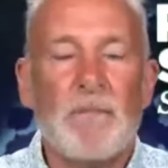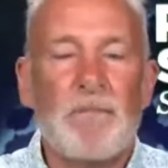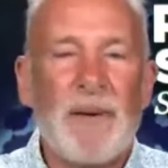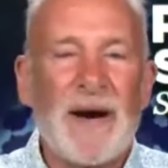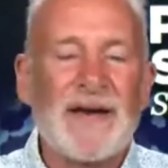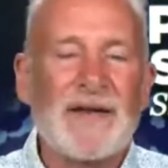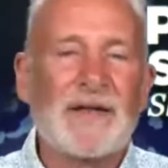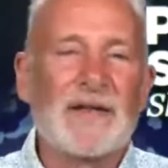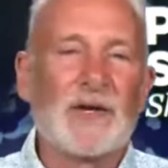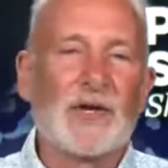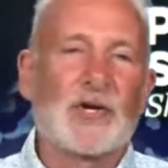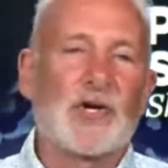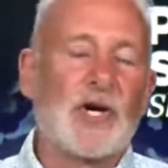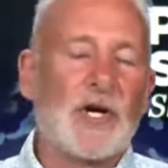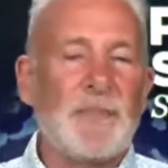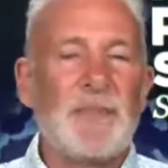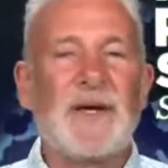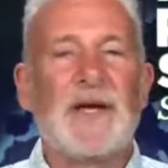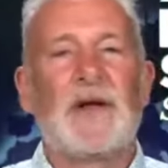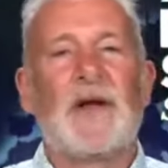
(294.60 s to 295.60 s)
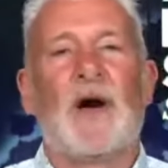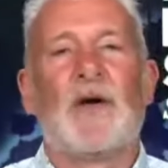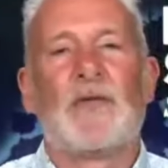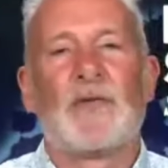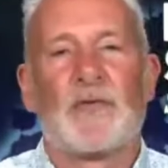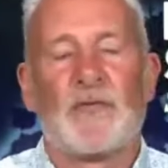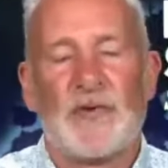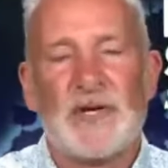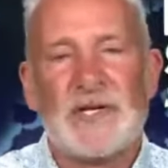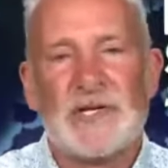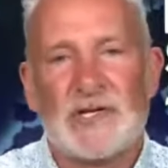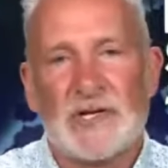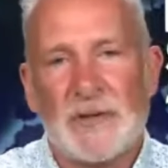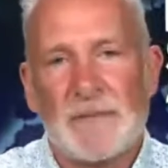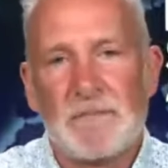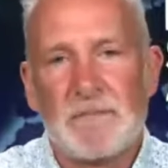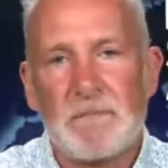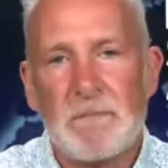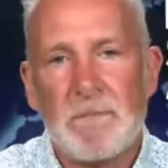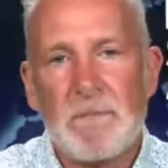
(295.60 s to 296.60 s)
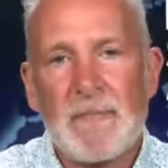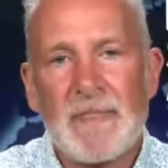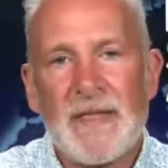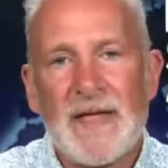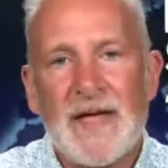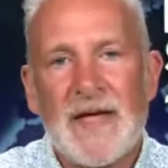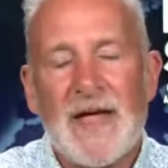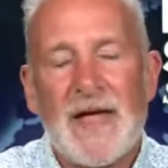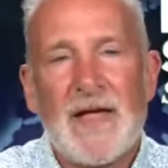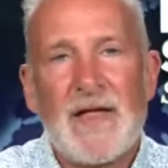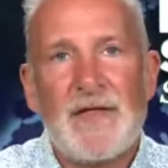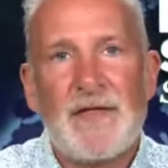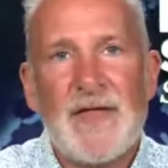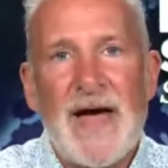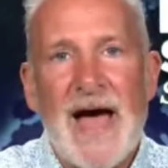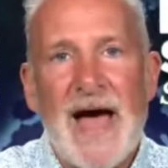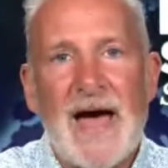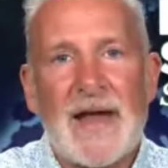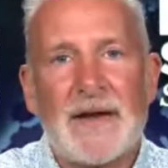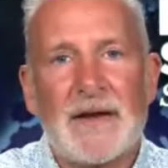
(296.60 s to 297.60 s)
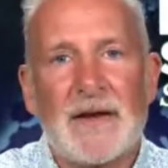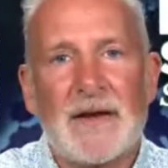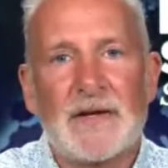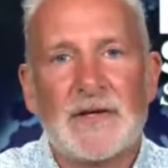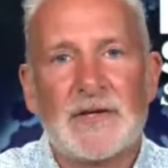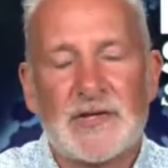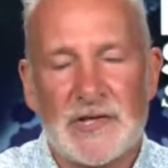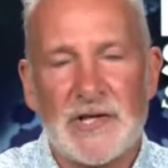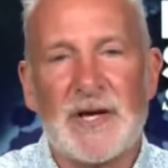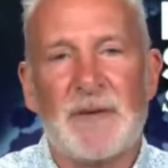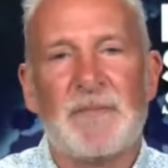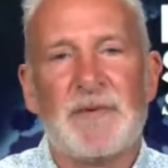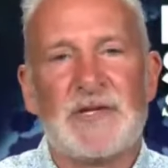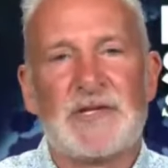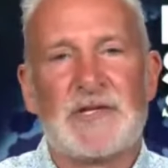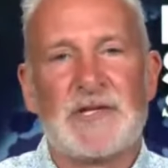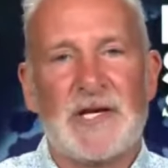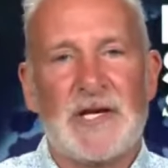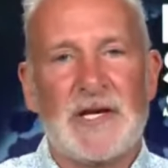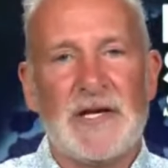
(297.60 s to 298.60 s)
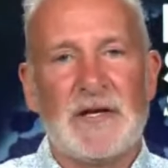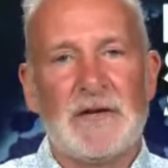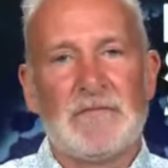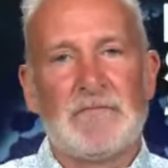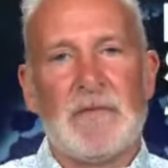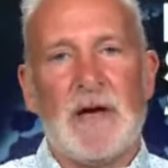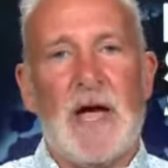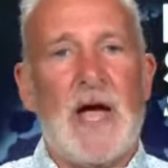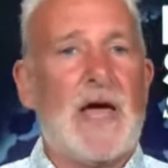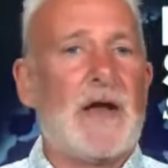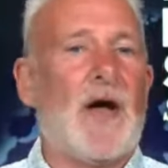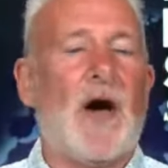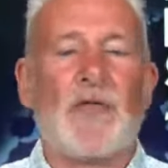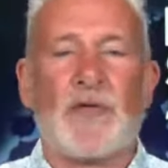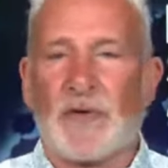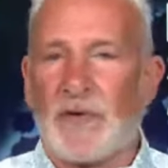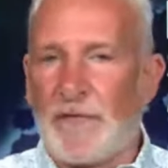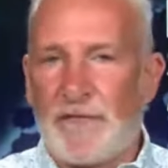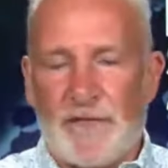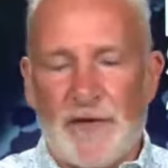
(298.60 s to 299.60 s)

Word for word: But there could be another reason that CNBC and other